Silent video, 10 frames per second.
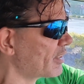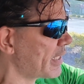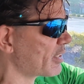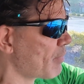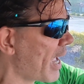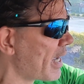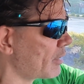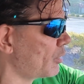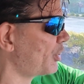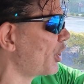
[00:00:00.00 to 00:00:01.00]
says,
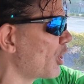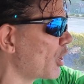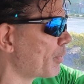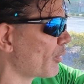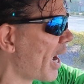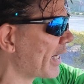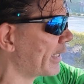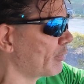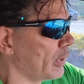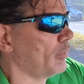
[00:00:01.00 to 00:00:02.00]
your
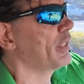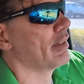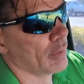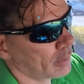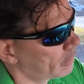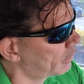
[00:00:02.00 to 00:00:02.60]
prerogative. Well, whatever.